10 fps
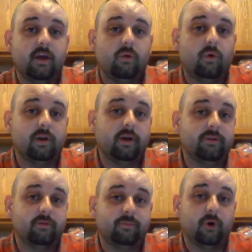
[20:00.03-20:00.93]
what
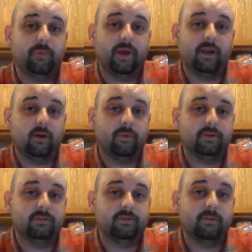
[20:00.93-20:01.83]
other propane
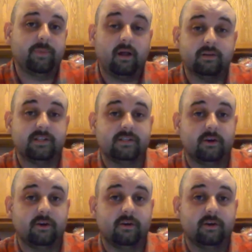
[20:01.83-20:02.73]
companies' policies
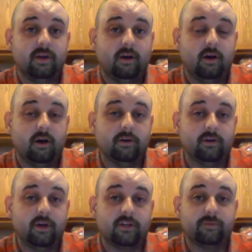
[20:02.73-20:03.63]
are on
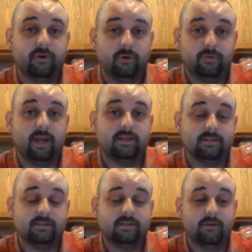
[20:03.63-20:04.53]
customer-owned
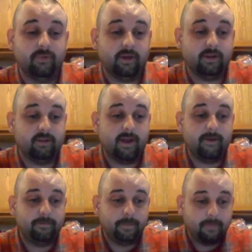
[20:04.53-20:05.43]
tanks and stuff like
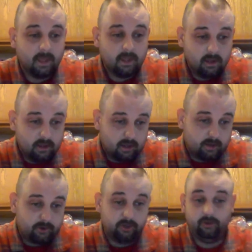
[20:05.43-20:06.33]
that.
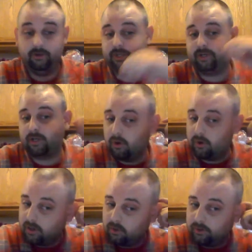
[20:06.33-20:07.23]
Are you allergic to
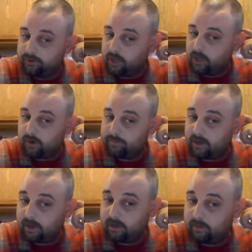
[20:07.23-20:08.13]
coconut oil? No, I'm
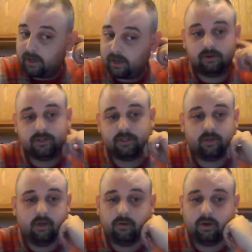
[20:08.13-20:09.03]
not. I'm not allergic
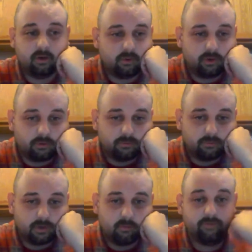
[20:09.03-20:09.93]
to coconut oil.
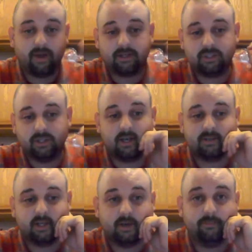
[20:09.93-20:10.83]
We've actually got
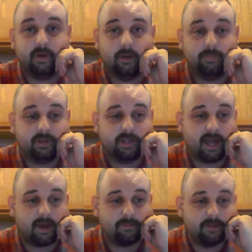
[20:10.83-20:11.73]
some up in the
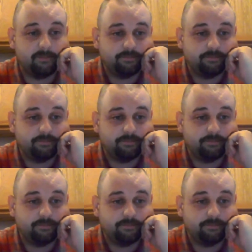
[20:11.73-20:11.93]
cabinet.